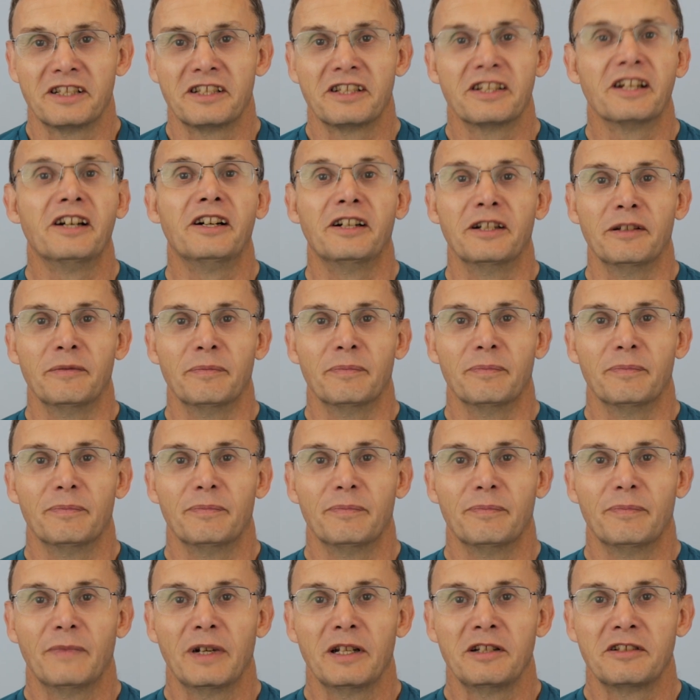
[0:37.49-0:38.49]
time.
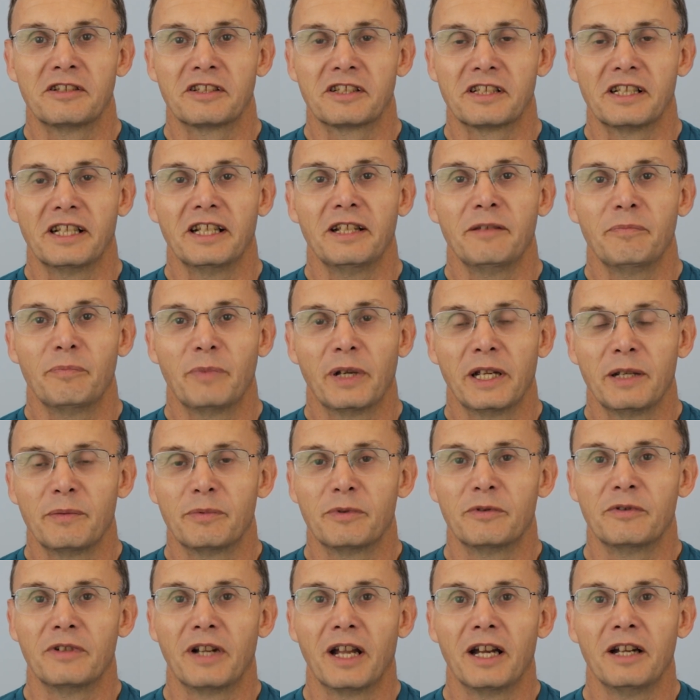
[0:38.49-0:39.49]
Mostly
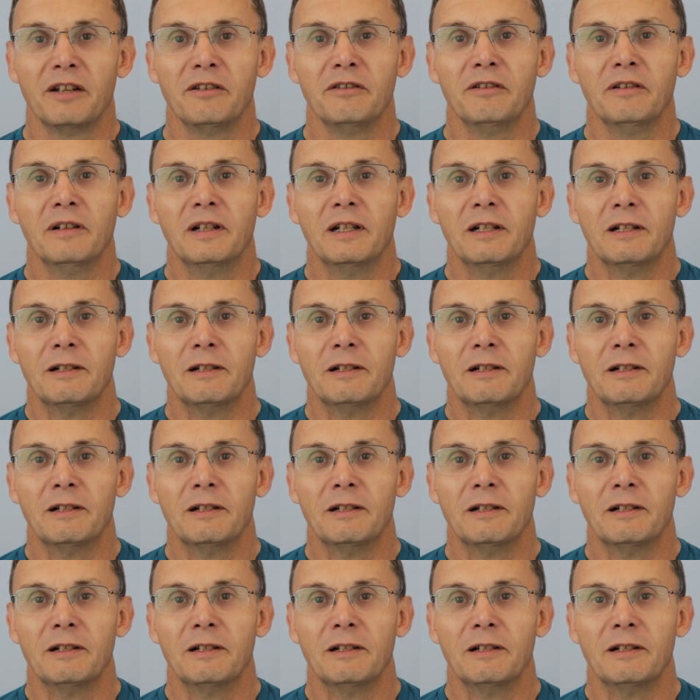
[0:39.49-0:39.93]
people know